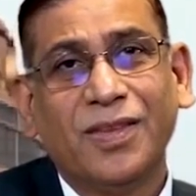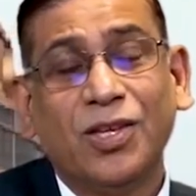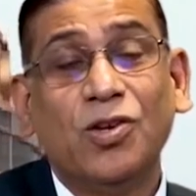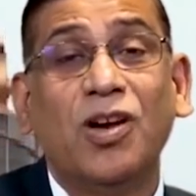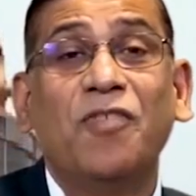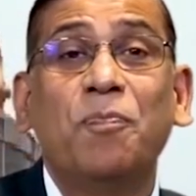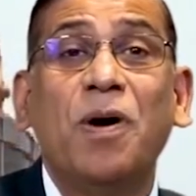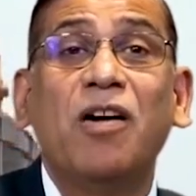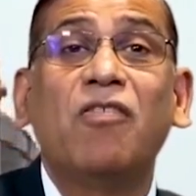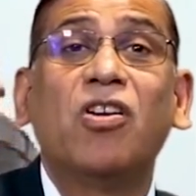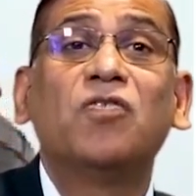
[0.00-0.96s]
You have
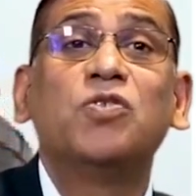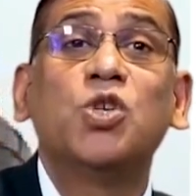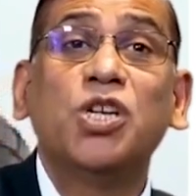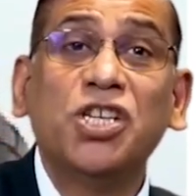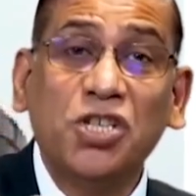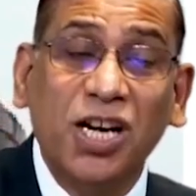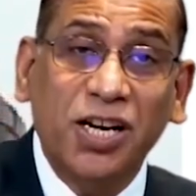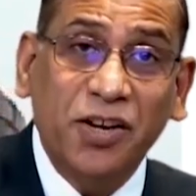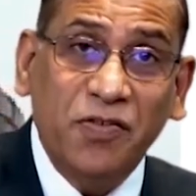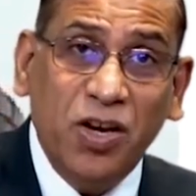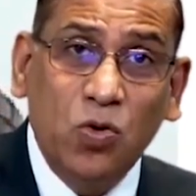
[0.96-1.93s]
power of judicial
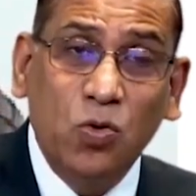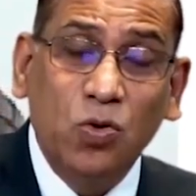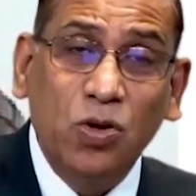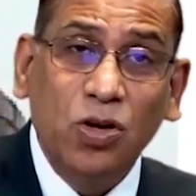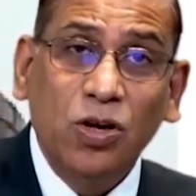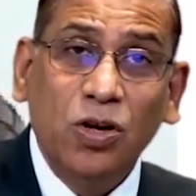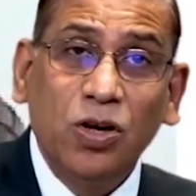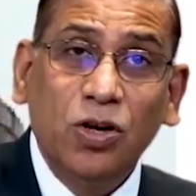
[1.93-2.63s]
review